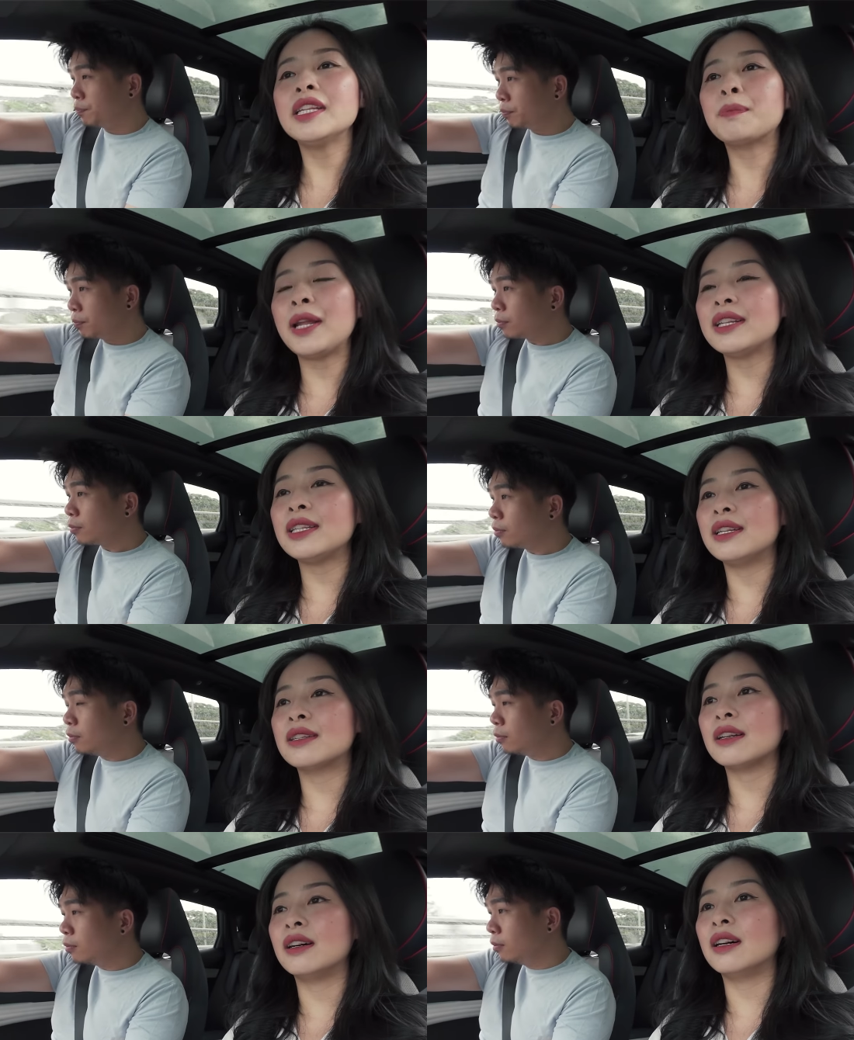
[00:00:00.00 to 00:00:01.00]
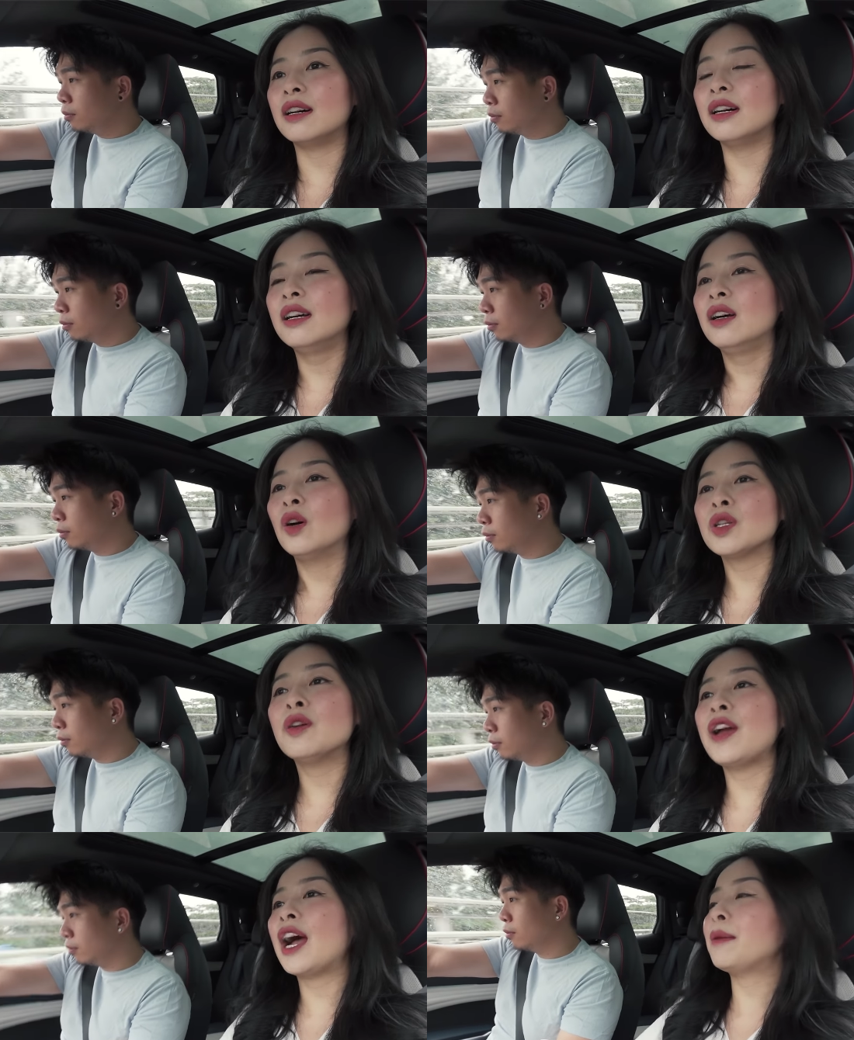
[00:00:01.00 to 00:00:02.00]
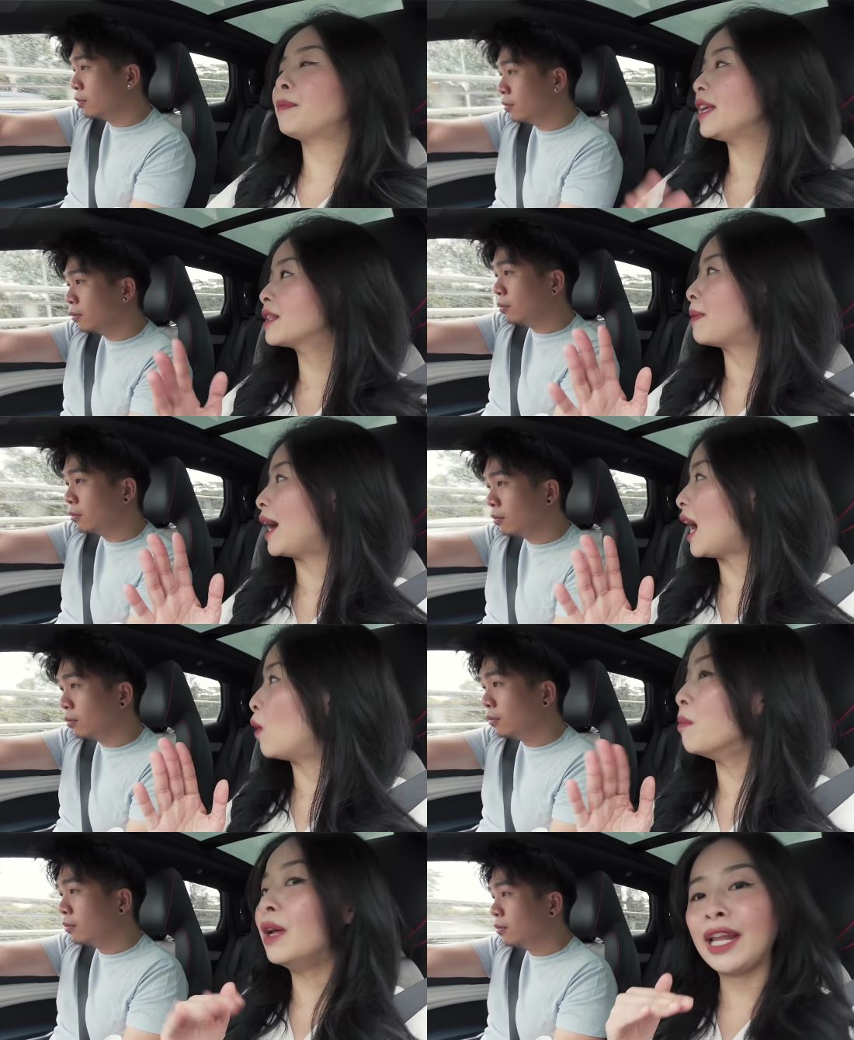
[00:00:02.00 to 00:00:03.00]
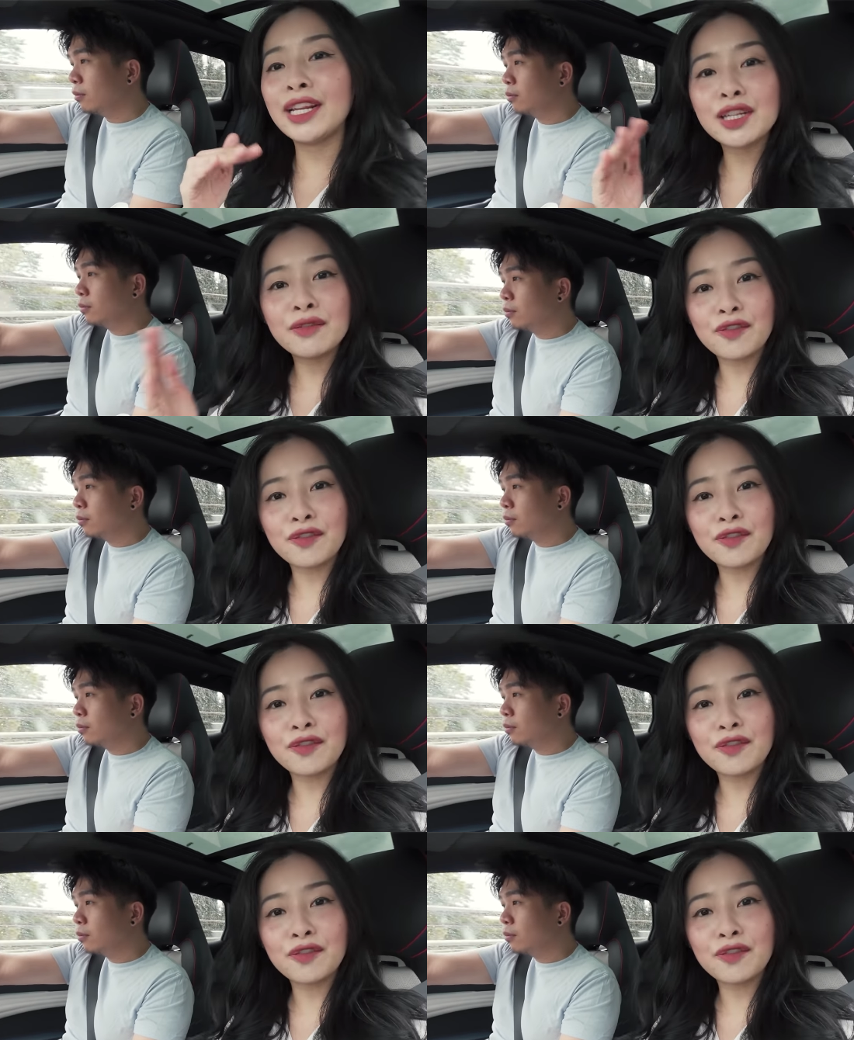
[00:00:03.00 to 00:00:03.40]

Speaker 1: this place is also a very hyped place by our Malaysian